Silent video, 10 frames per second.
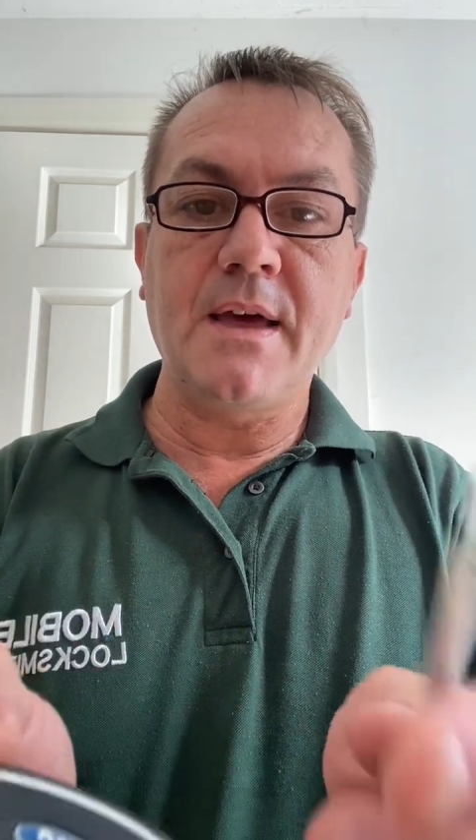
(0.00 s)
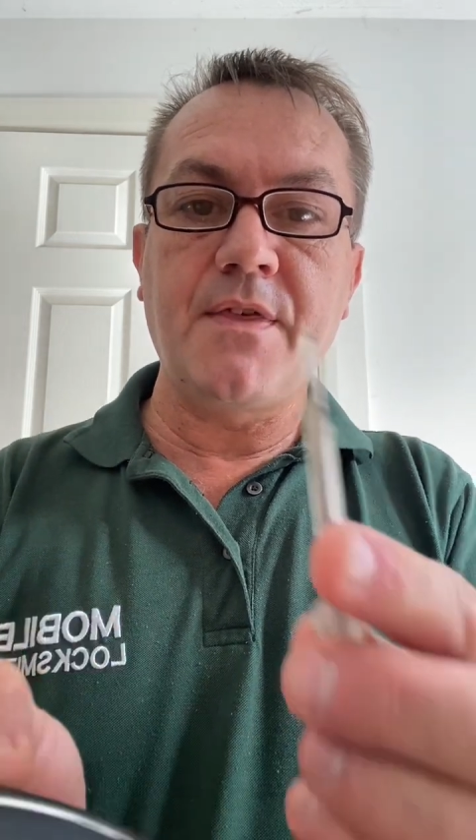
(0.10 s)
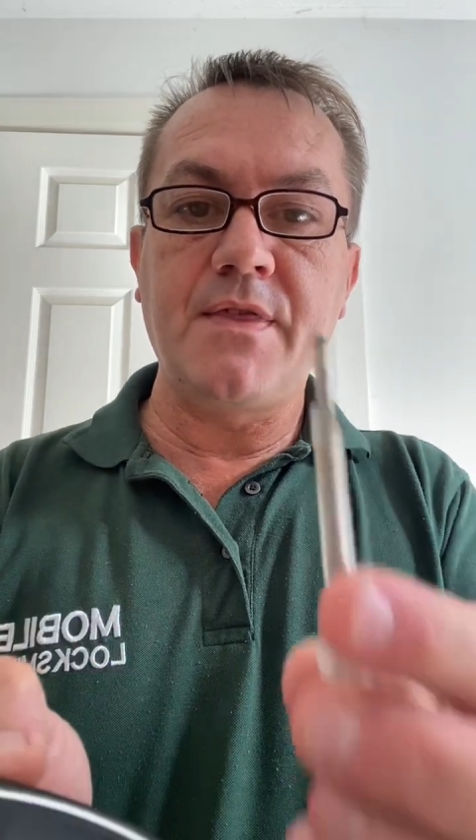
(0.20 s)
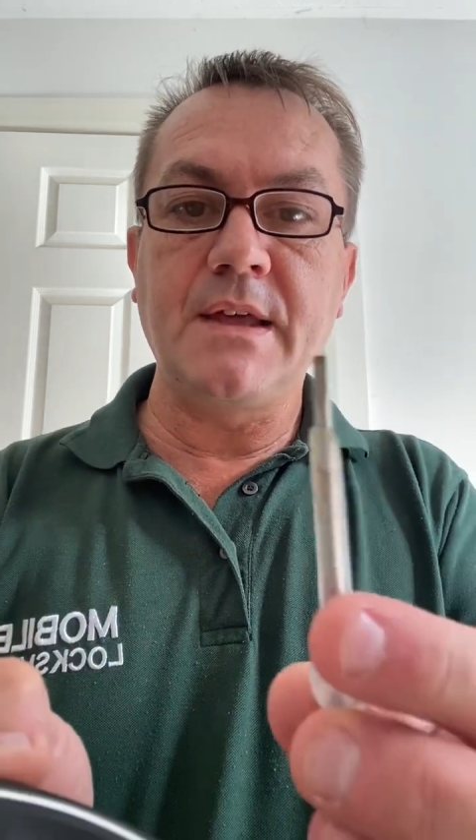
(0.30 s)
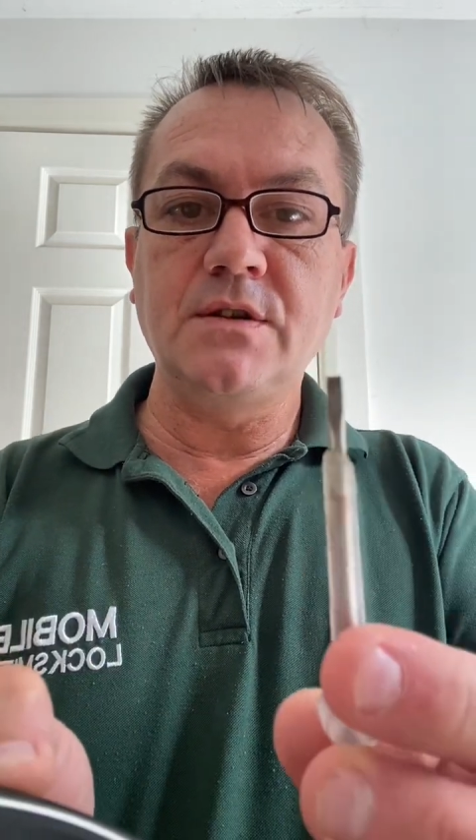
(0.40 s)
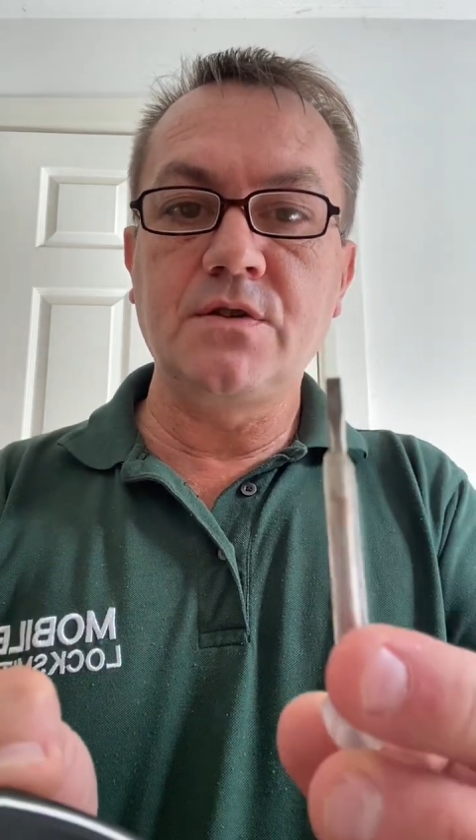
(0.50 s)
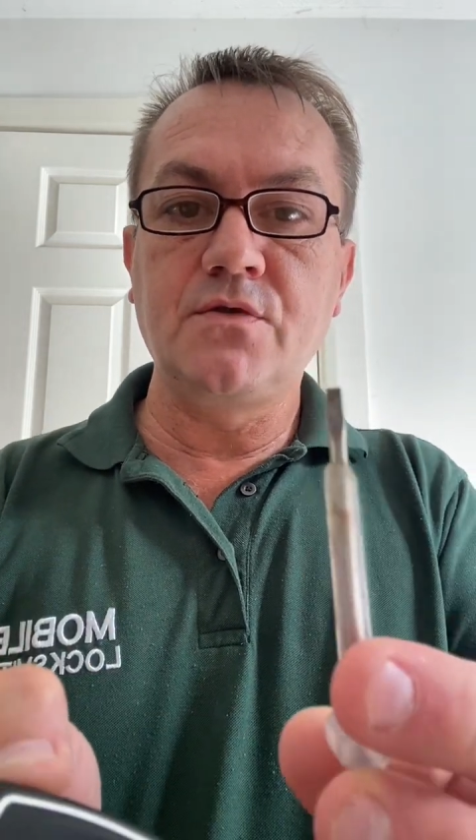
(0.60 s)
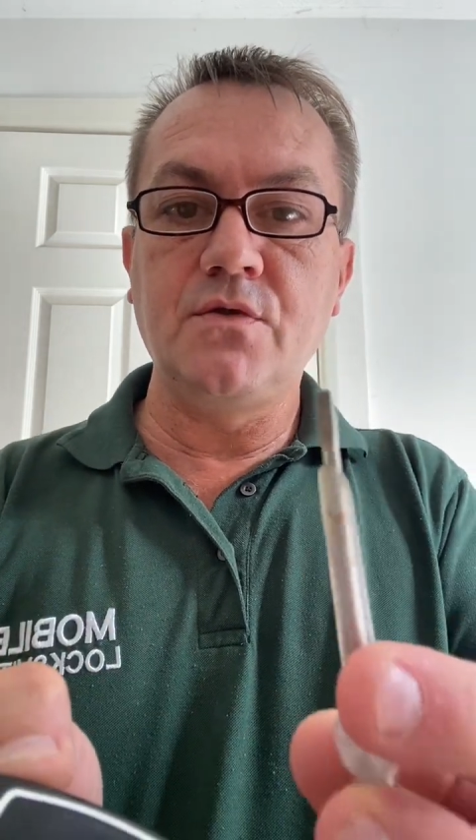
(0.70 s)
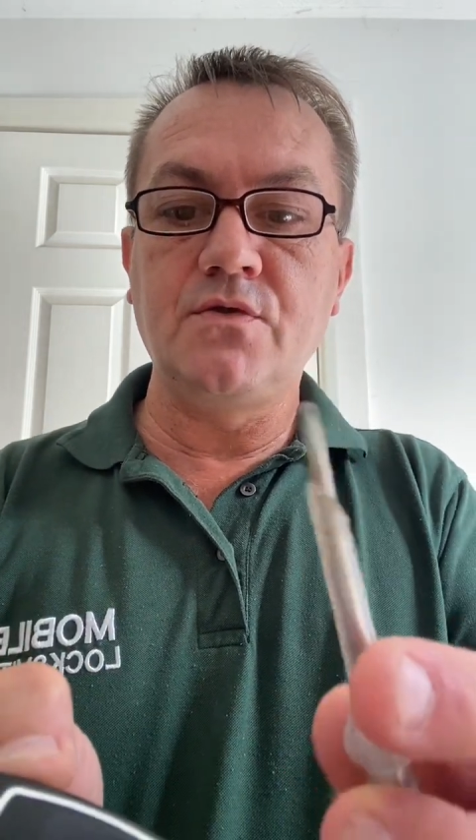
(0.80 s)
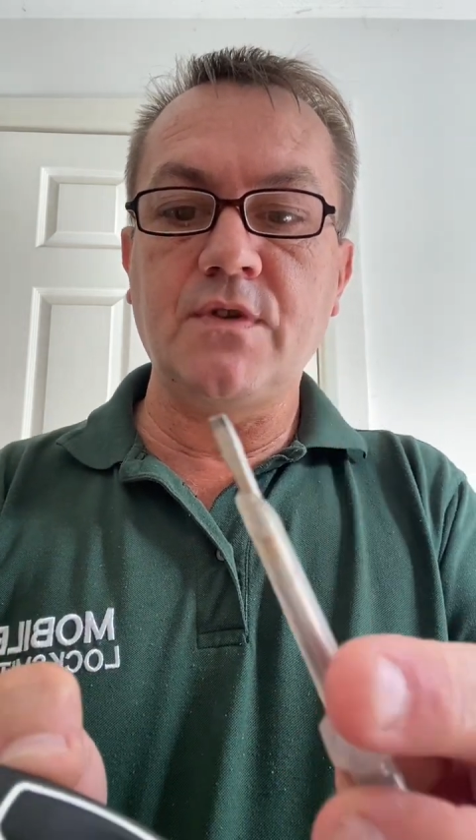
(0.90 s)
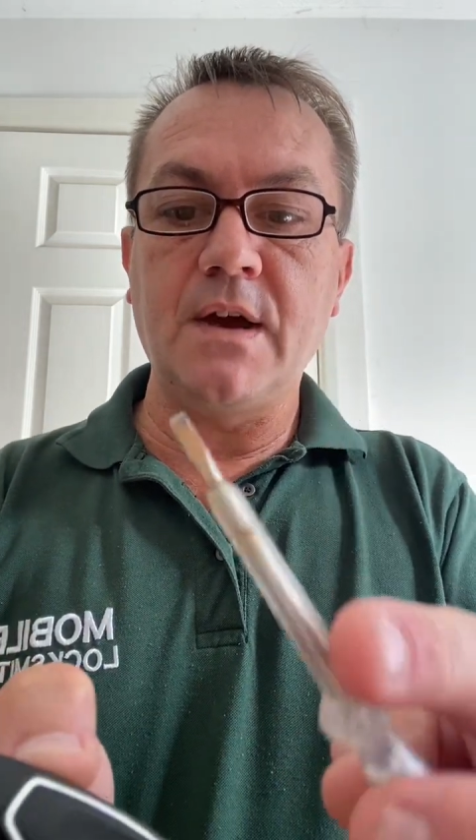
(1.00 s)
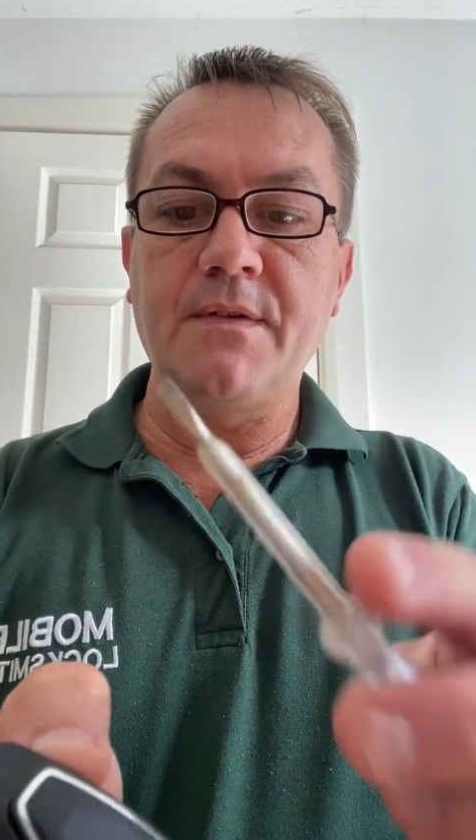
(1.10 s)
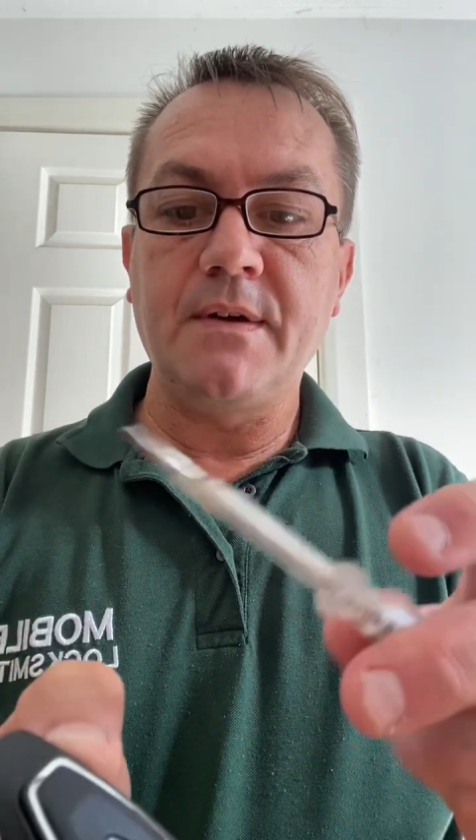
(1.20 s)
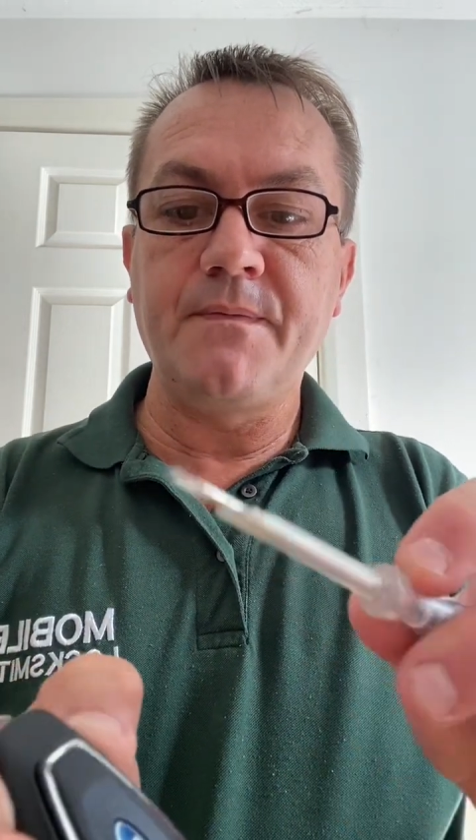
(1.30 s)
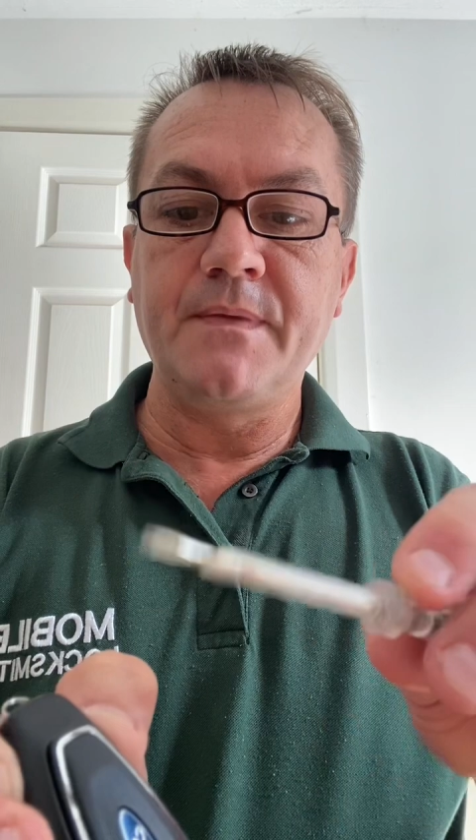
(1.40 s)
a thin screwdriver,